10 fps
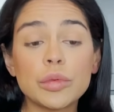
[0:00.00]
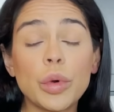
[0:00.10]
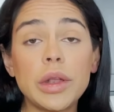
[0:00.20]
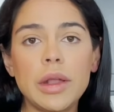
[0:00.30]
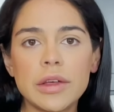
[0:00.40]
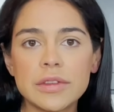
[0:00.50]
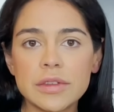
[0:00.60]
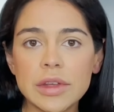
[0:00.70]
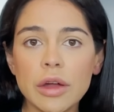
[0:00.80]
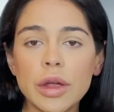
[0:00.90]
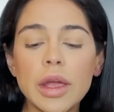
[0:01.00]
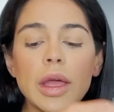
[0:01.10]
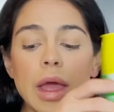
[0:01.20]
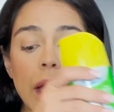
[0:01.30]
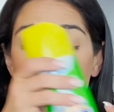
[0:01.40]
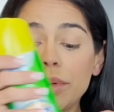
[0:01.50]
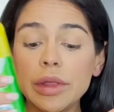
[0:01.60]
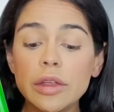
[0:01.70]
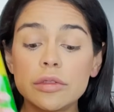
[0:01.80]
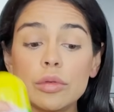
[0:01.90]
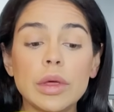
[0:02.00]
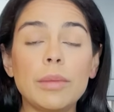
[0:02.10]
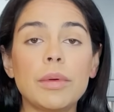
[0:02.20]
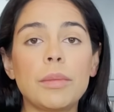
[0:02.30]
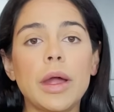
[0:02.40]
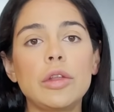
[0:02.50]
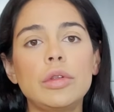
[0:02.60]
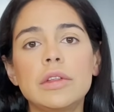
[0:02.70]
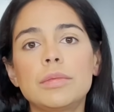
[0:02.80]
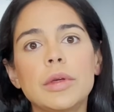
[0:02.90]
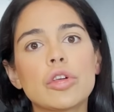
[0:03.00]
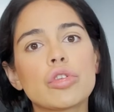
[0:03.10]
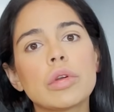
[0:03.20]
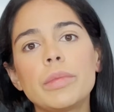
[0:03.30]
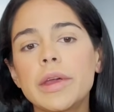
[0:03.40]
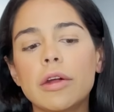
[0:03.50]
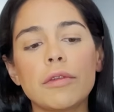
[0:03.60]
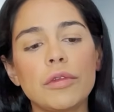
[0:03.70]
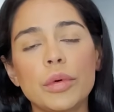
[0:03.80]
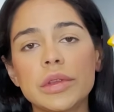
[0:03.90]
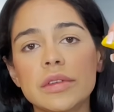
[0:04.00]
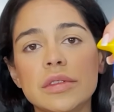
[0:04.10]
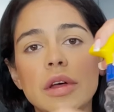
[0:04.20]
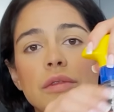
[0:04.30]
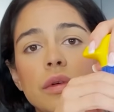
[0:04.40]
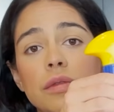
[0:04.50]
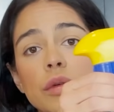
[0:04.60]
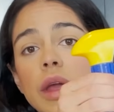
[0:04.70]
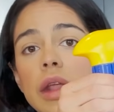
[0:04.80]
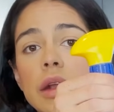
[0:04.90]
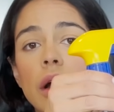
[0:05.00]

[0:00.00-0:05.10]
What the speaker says: when necessary, and please do keep in mind you need to be extremely careful with this stuff. If you get it